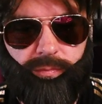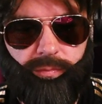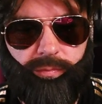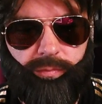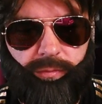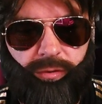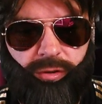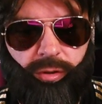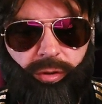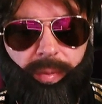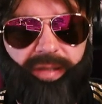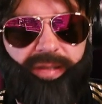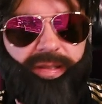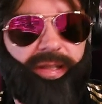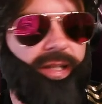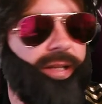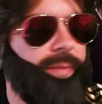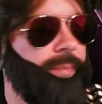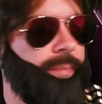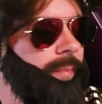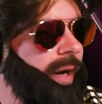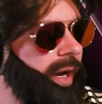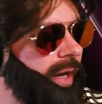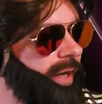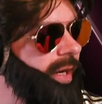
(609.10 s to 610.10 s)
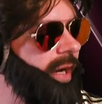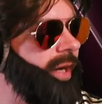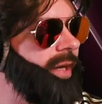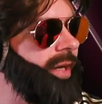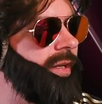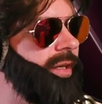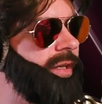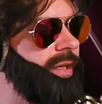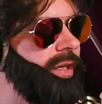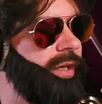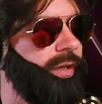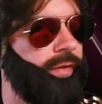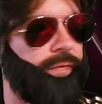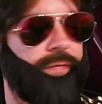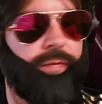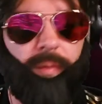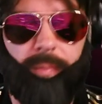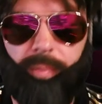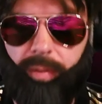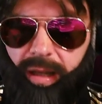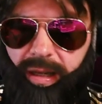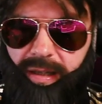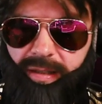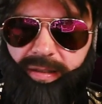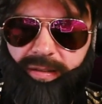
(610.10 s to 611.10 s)
So basically my idea
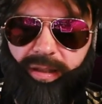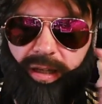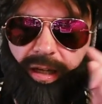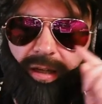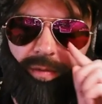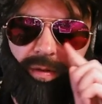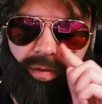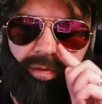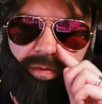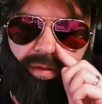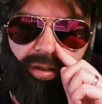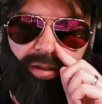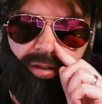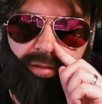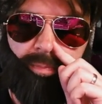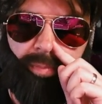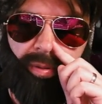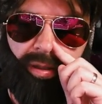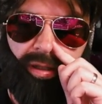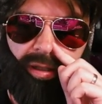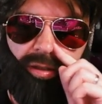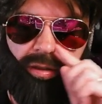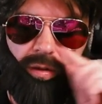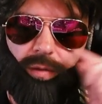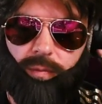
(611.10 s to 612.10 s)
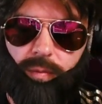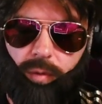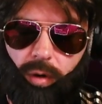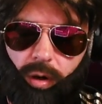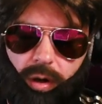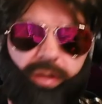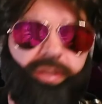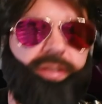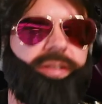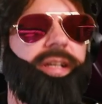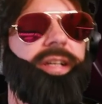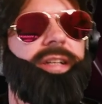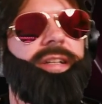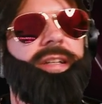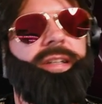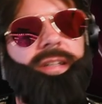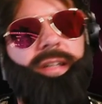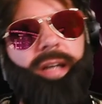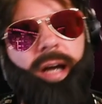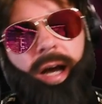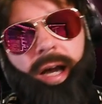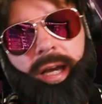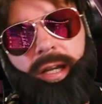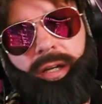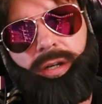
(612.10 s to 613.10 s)
for playstyle with this build was, and
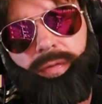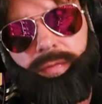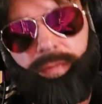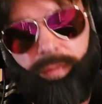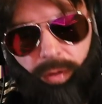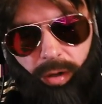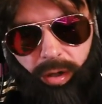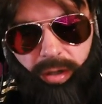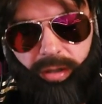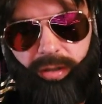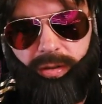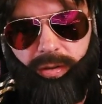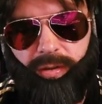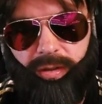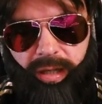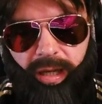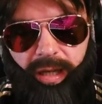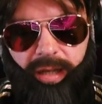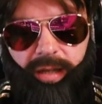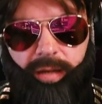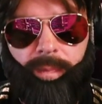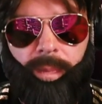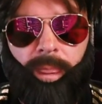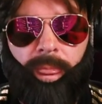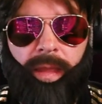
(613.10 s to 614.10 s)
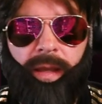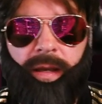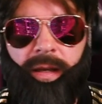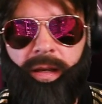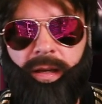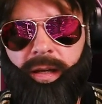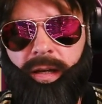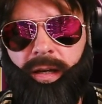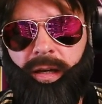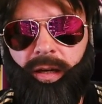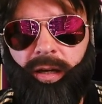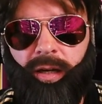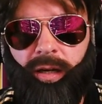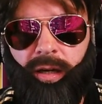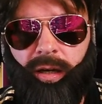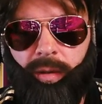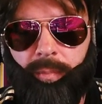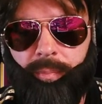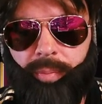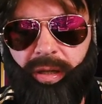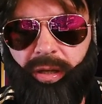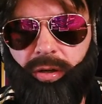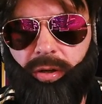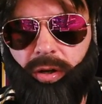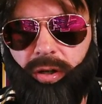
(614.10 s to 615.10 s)
it kind of worked, okay,
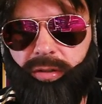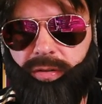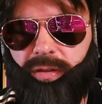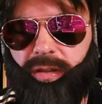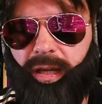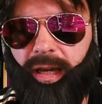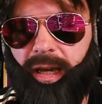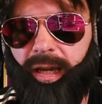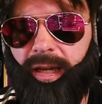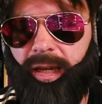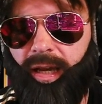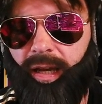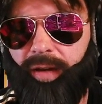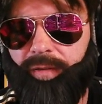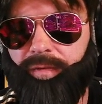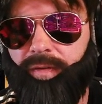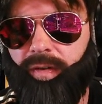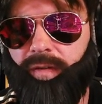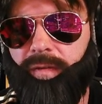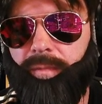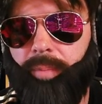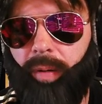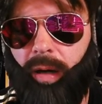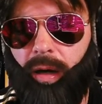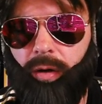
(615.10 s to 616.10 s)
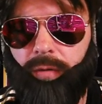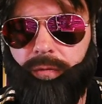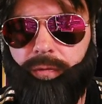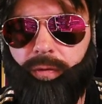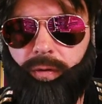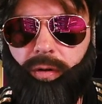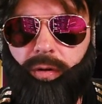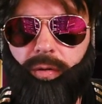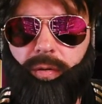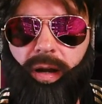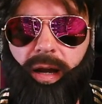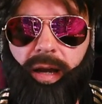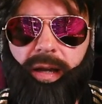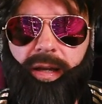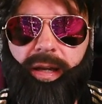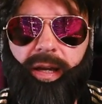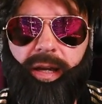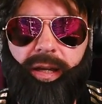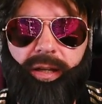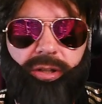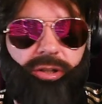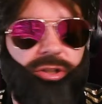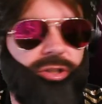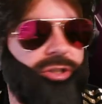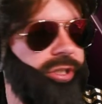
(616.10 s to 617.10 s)
because I have with Powerful Cry
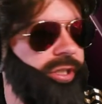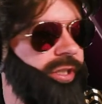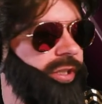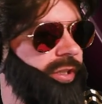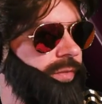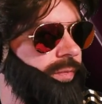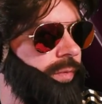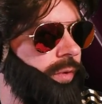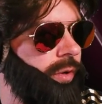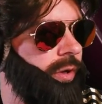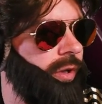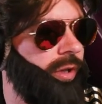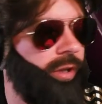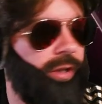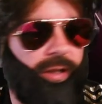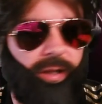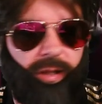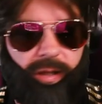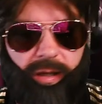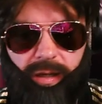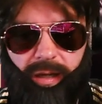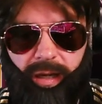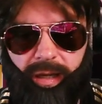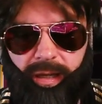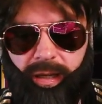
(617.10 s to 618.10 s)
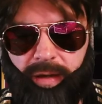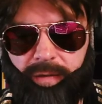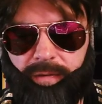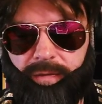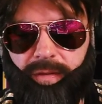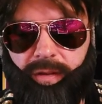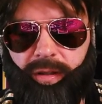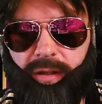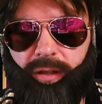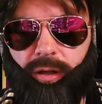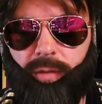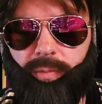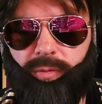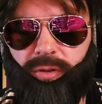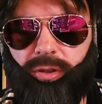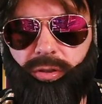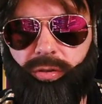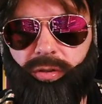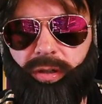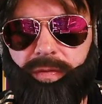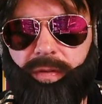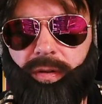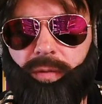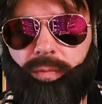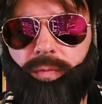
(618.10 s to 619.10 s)
and Shield Wall, I have the
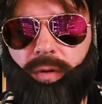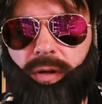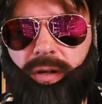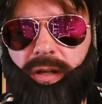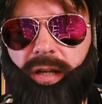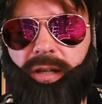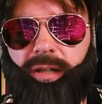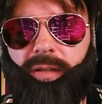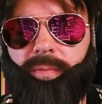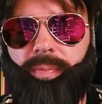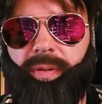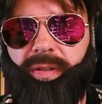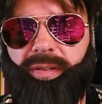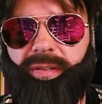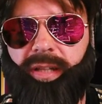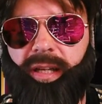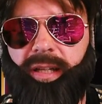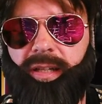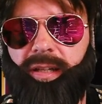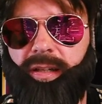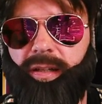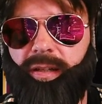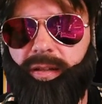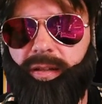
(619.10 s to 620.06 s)
option to have it 100%,